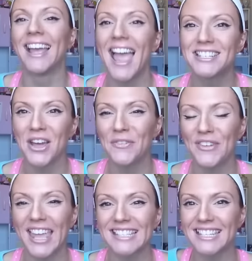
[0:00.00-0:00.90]
And don't
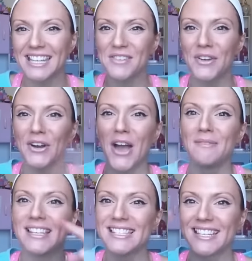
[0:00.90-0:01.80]
forget to leave your
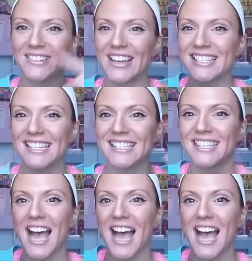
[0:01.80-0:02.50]
comments and questions